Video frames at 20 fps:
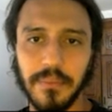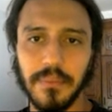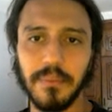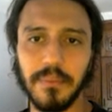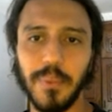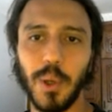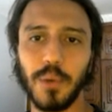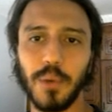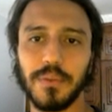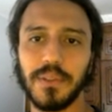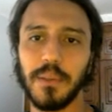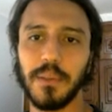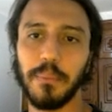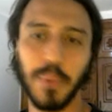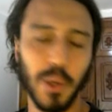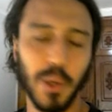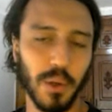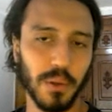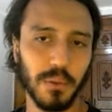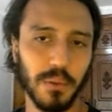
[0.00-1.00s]
both the
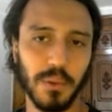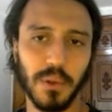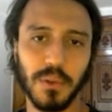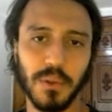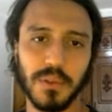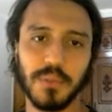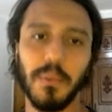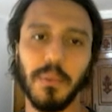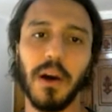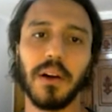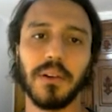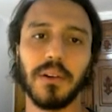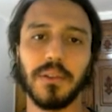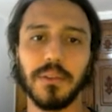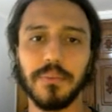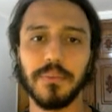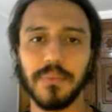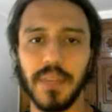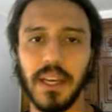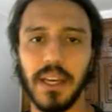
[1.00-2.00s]
pure rules model
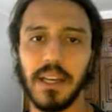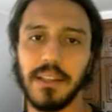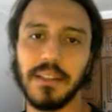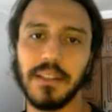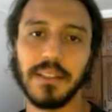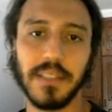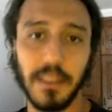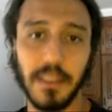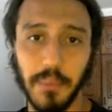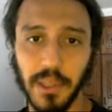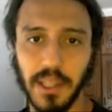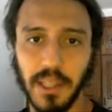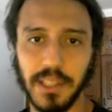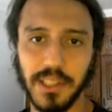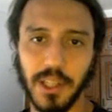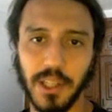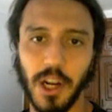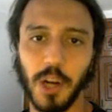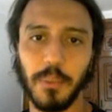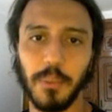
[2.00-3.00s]
and the
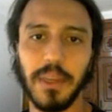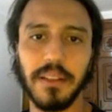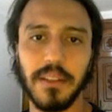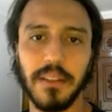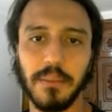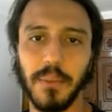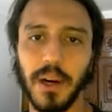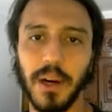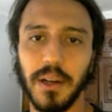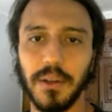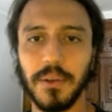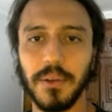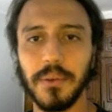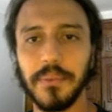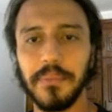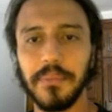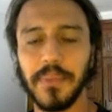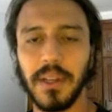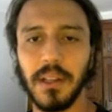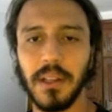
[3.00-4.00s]
simulation augmented model
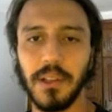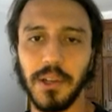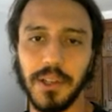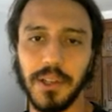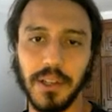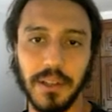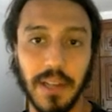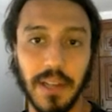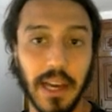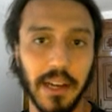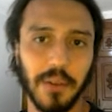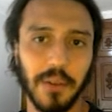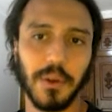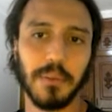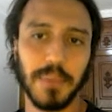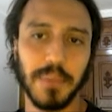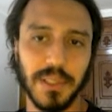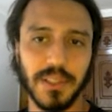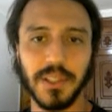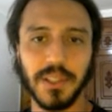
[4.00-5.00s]
learn an adequate
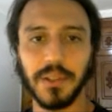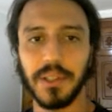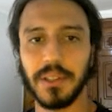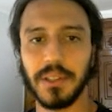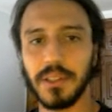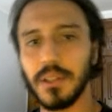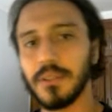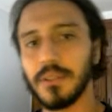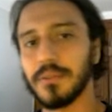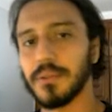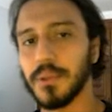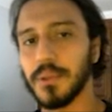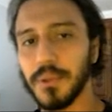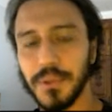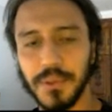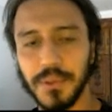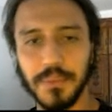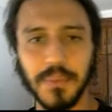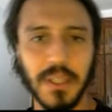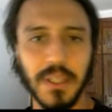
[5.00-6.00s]
posterior over
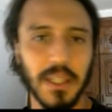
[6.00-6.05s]
rules.